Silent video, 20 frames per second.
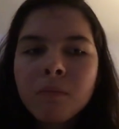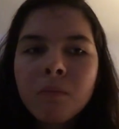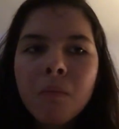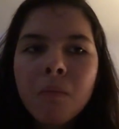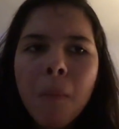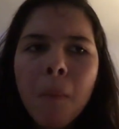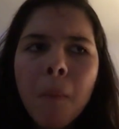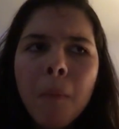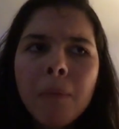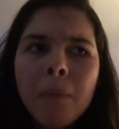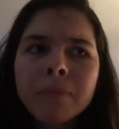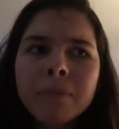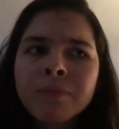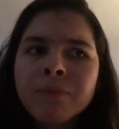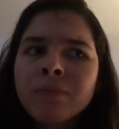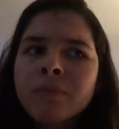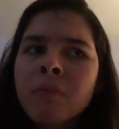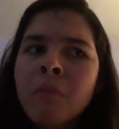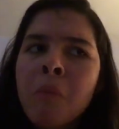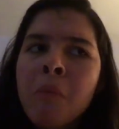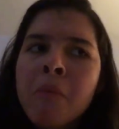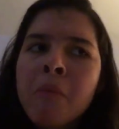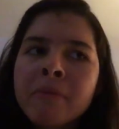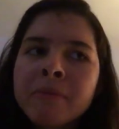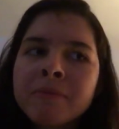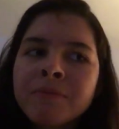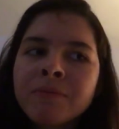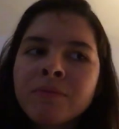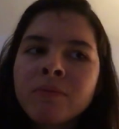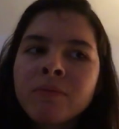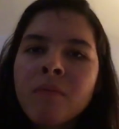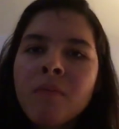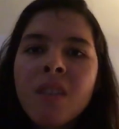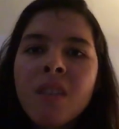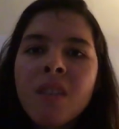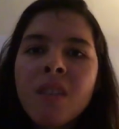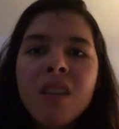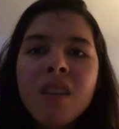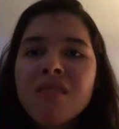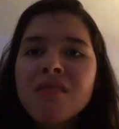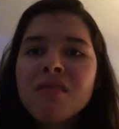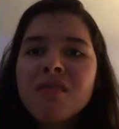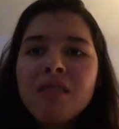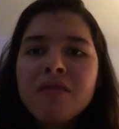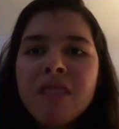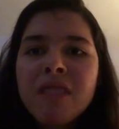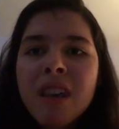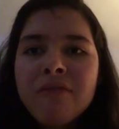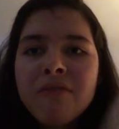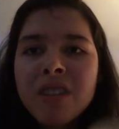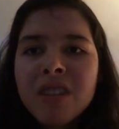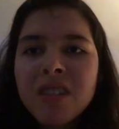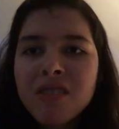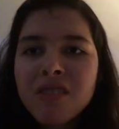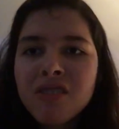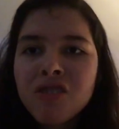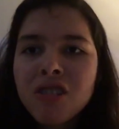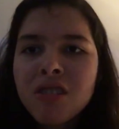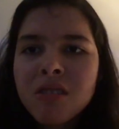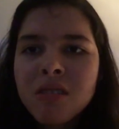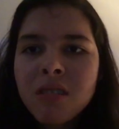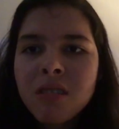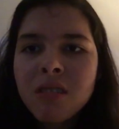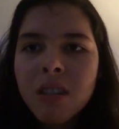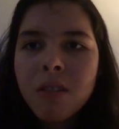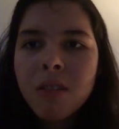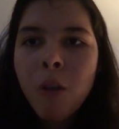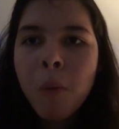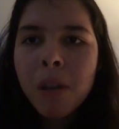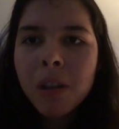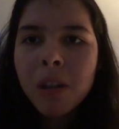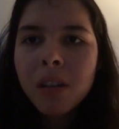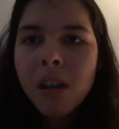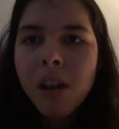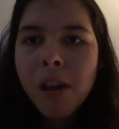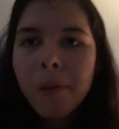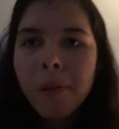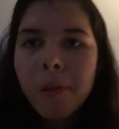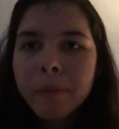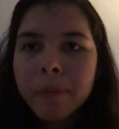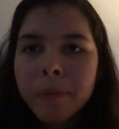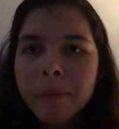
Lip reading: Mmm. Gotta love that vegan cheesecake. Oh my god.